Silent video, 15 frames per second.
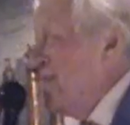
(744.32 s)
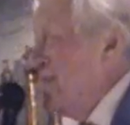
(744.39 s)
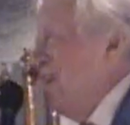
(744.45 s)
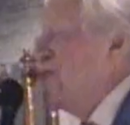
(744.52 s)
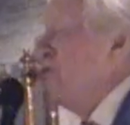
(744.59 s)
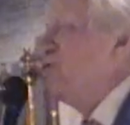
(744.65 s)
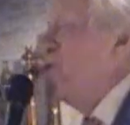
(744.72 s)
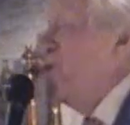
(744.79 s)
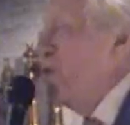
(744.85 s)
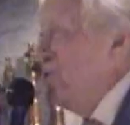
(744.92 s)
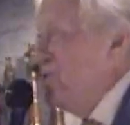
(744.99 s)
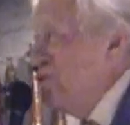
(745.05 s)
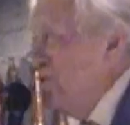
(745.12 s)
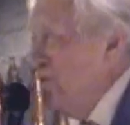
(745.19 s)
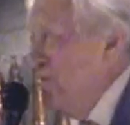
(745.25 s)
King
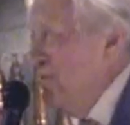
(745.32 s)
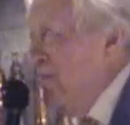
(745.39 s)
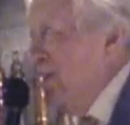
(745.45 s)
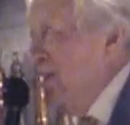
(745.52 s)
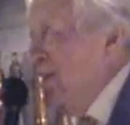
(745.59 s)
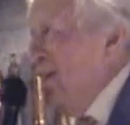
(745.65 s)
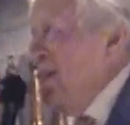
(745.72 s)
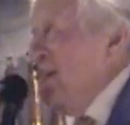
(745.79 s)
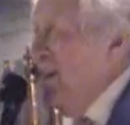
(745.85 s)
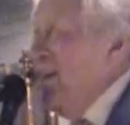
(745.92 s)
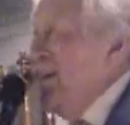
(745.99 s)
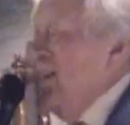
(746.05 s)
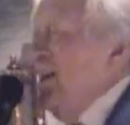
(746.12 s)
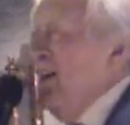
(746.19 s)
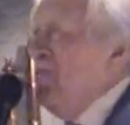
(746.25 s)
George,
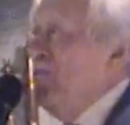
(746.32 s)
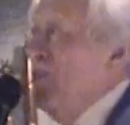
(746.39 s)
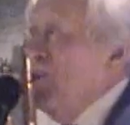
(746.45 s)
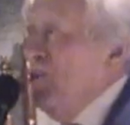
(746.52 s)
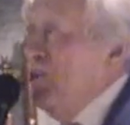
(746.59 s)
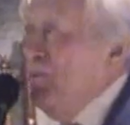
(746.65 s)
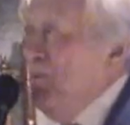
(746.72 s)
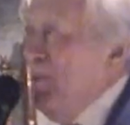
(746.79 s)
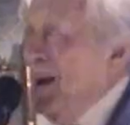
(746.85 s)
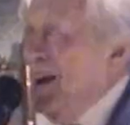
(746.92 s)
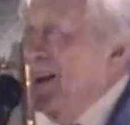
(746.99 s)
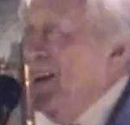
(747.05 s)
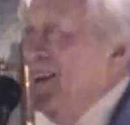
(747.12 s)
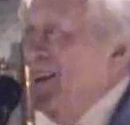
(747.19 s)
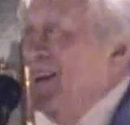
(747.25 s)
followed
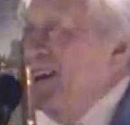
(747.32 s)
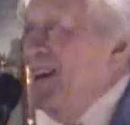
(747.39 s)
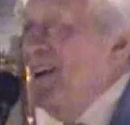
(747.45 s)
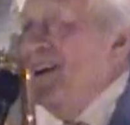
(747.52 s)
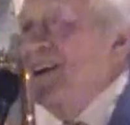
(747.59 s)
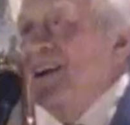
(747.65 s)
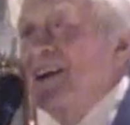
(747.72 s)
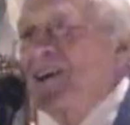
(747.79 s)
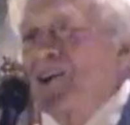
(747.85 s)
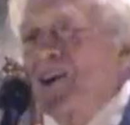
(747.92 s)
by a